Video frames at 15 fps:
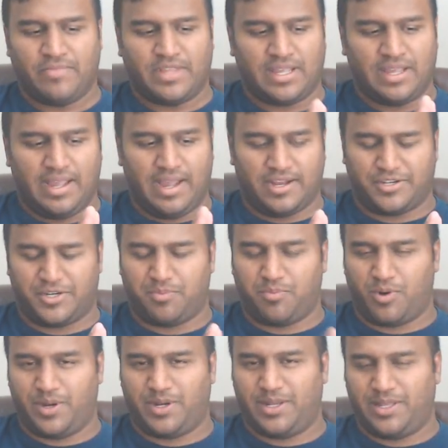And she
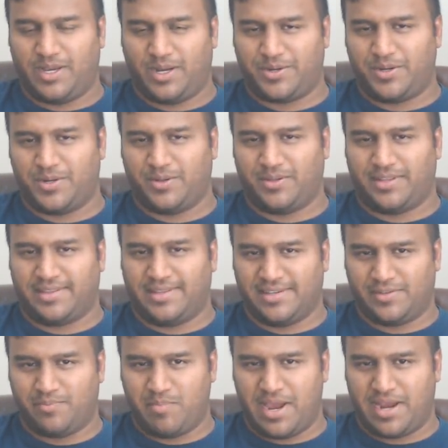pointed out, that this
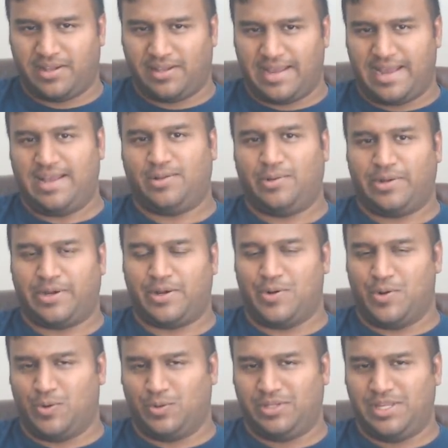metal alloy can
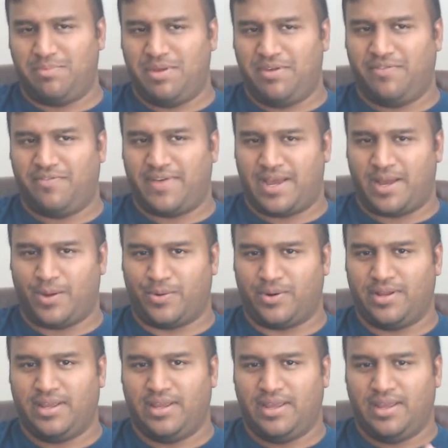only be found
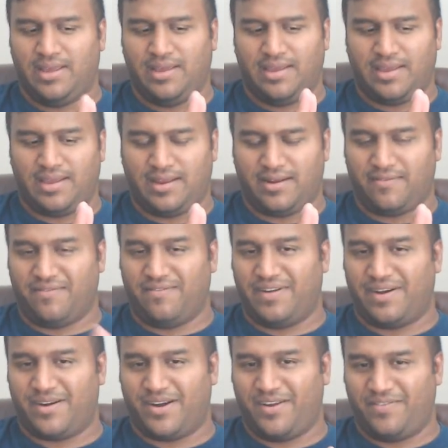in a
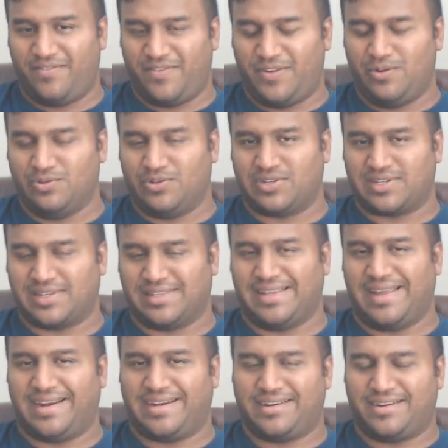very few
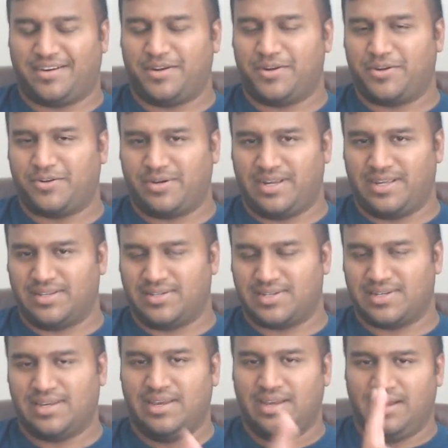select countries
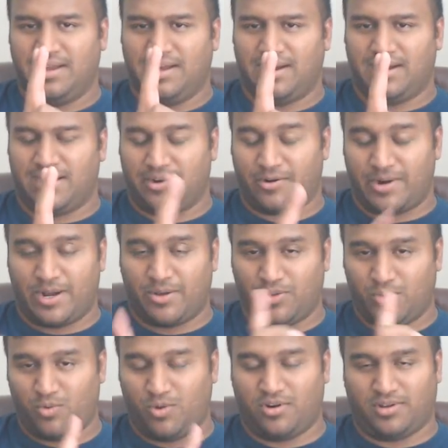around the
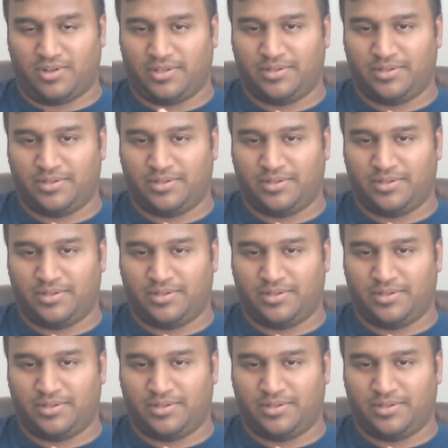world.